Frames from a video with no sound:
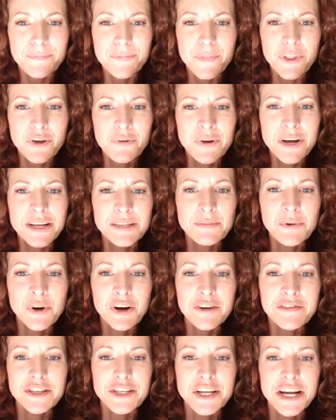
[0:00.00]
Who has
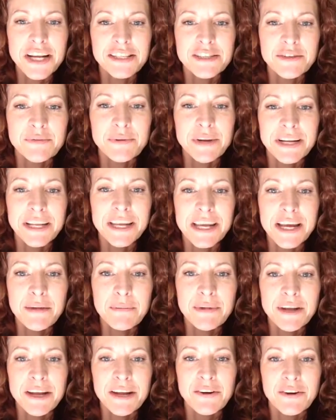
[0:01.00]
more of a chance to win,
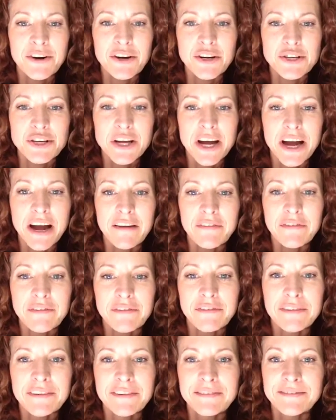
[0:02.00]
Kimmy or
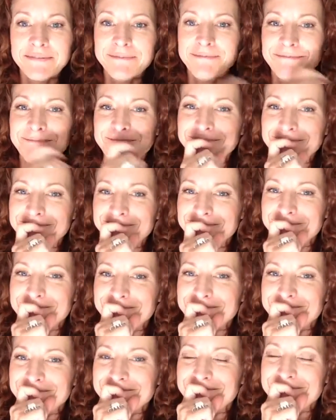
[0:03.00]
Jeff? I
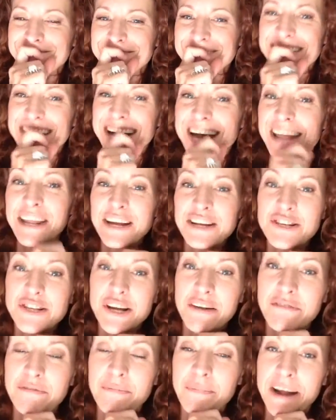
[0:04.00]
think
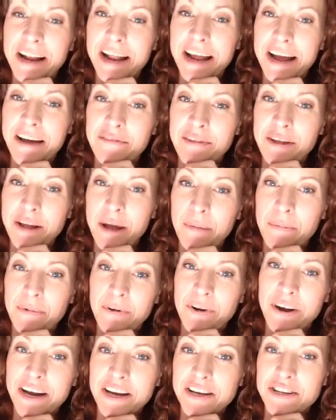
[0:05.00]
Jeff might have the
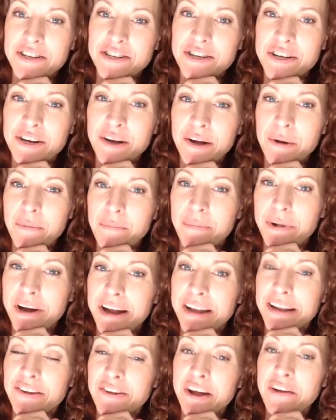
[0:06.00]
upper edge,
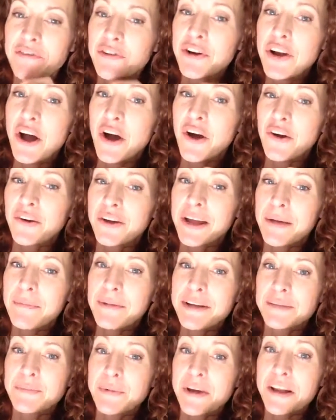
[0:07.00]
but you never know.
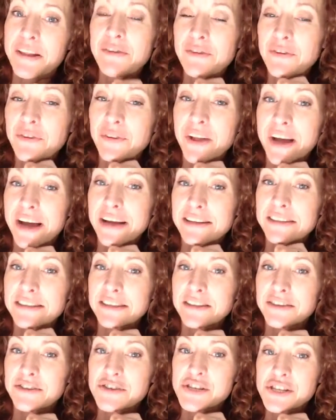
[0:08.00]
Kimmy's been through a lot,
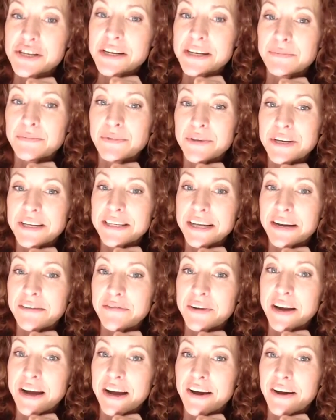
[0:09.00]
so she's pretty
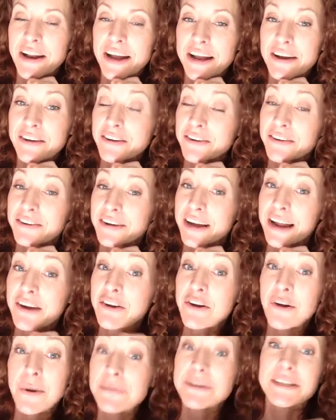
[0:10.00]
tough now, and I don't
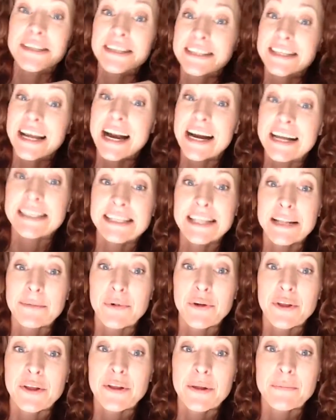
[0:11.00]
know. I'm just excited to see the
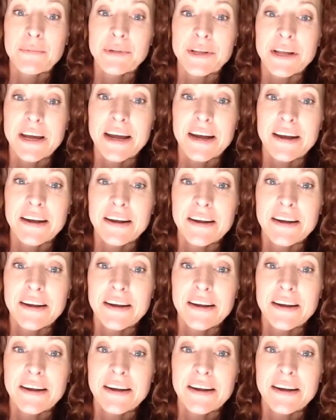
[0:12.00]
both of them play.